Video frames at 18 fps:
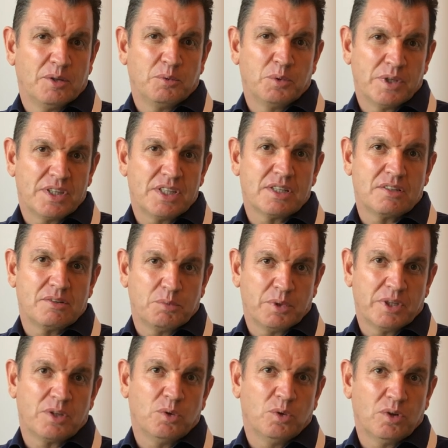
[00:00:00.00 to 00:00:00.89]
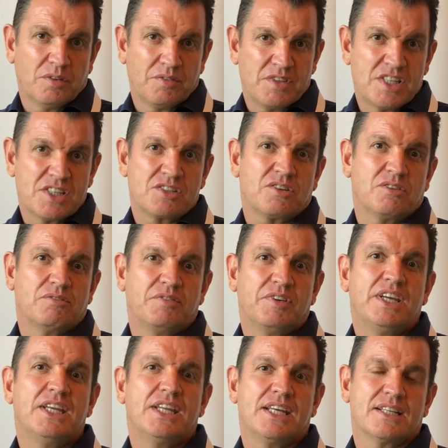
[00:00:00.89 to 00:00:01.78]
with it, with all of this
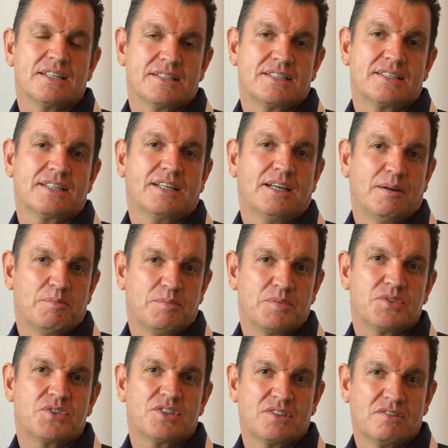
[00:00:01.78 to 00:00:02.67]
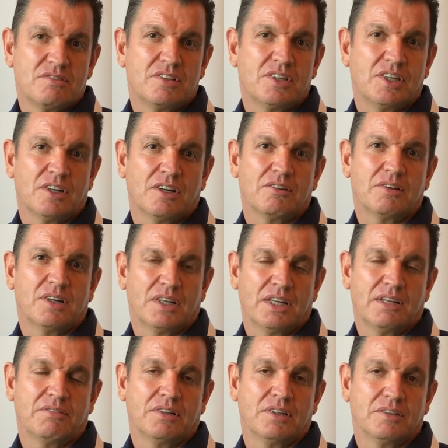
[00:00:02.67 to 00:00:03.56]
convenience comes, you know, a
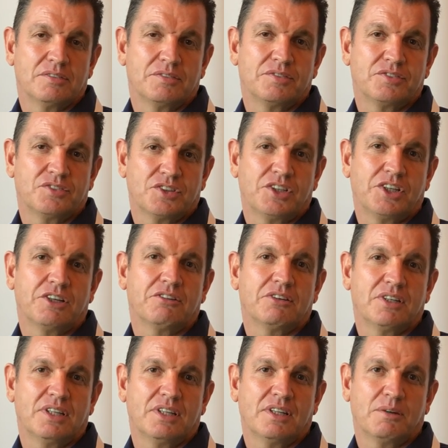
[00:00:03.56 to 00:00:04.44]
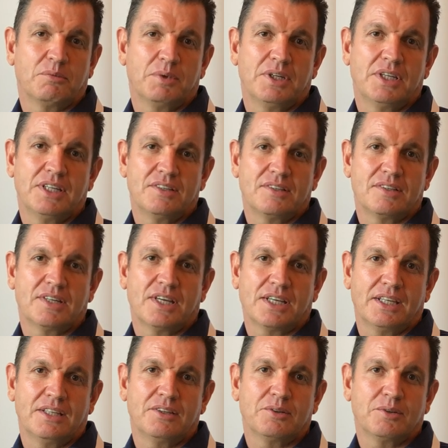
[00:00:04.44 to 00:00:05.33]
level of security that we need to
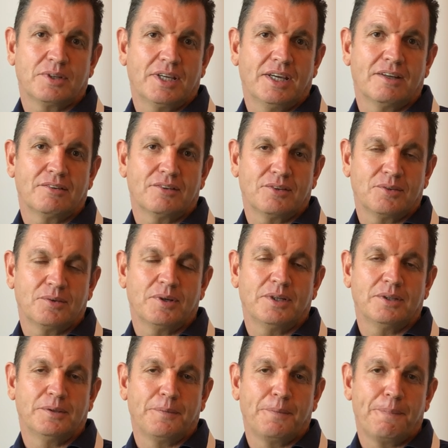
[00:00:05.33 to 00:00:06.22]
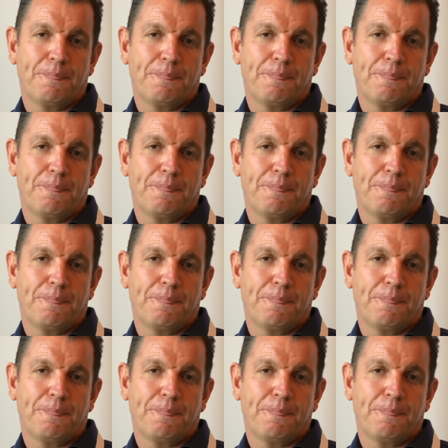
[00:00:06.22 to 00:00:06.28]
take into account as well.